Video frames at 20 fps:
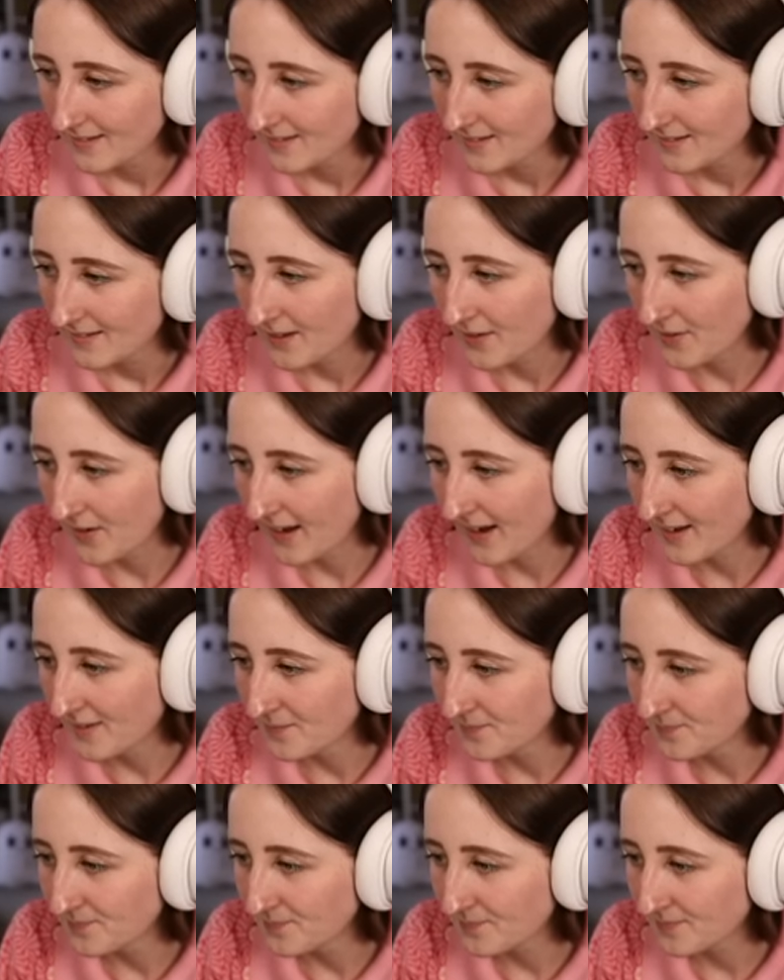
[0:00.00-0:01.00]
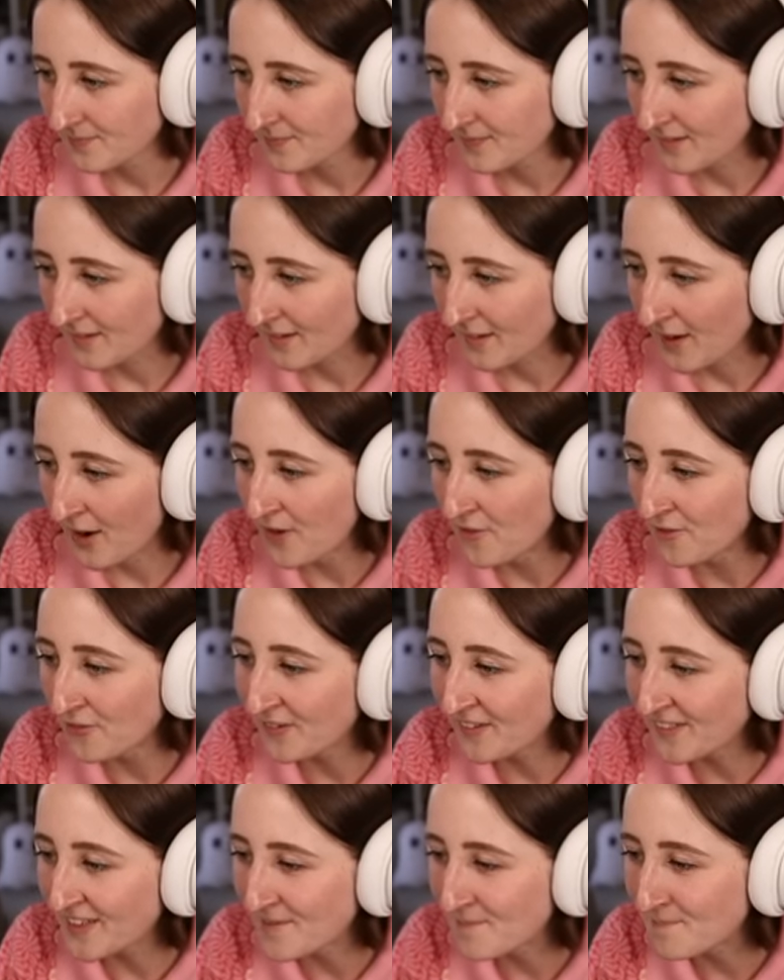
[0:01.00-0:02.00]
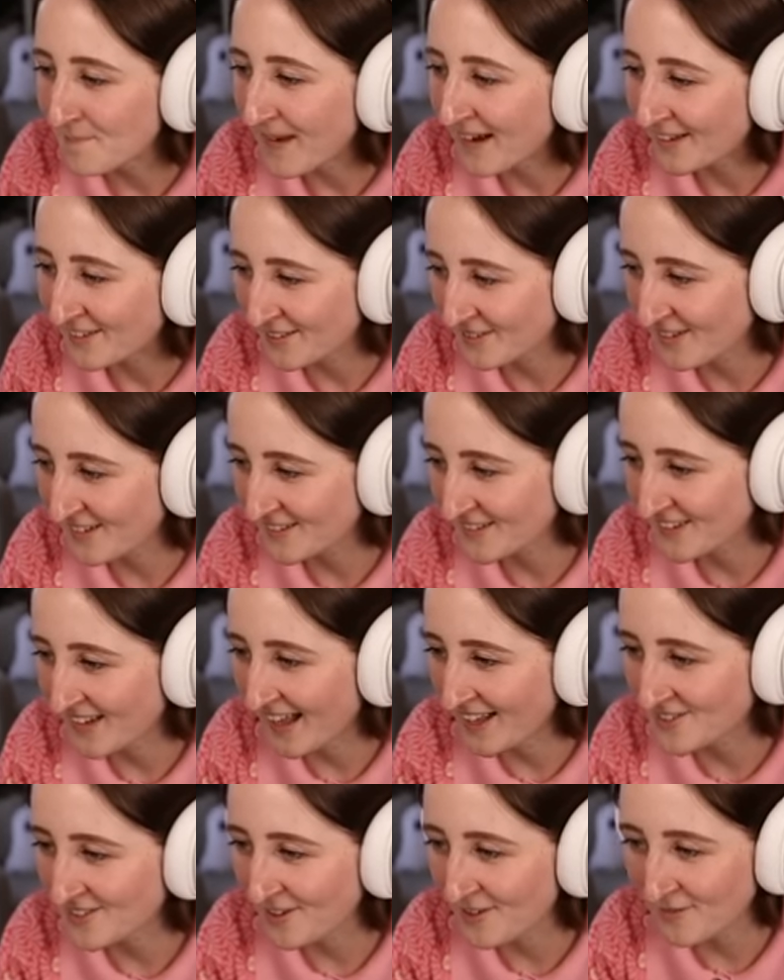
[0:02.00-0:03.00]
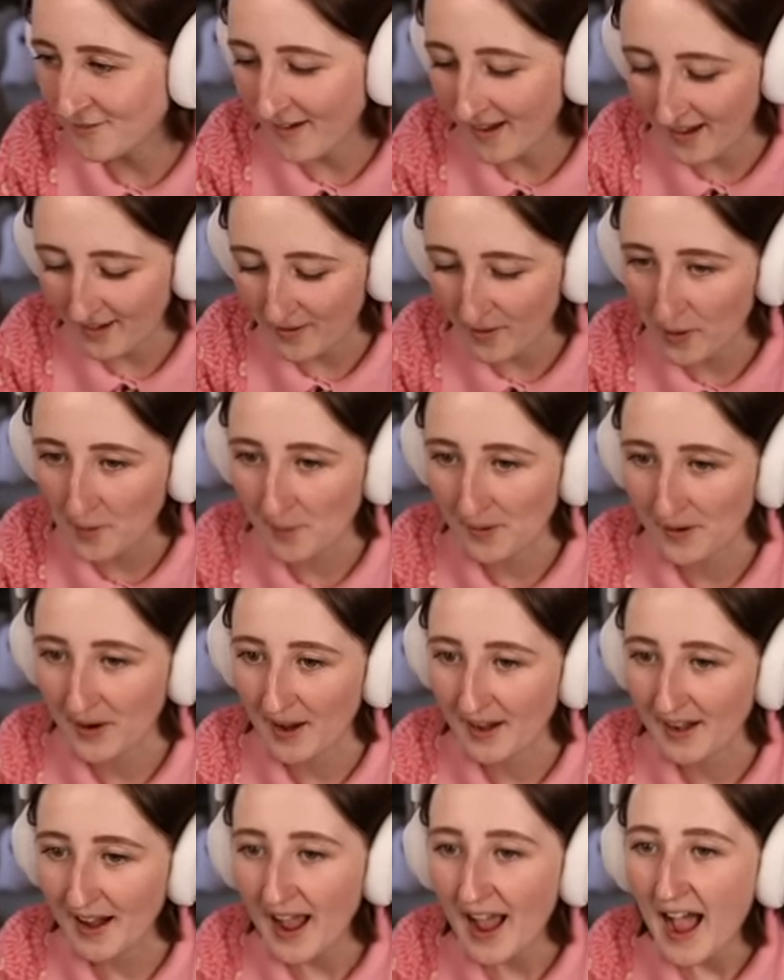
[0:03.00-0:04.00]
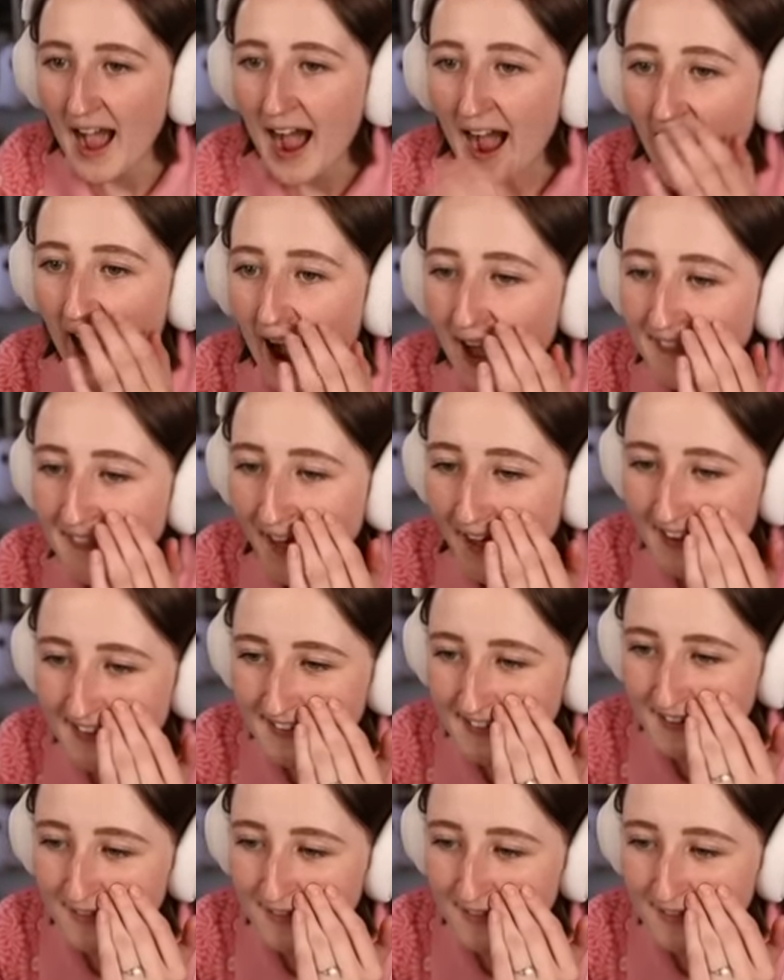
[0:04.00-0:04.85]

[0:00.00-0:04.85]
Okay. Hopefully the mixer doesn't catch on fire. Oh my god. That is a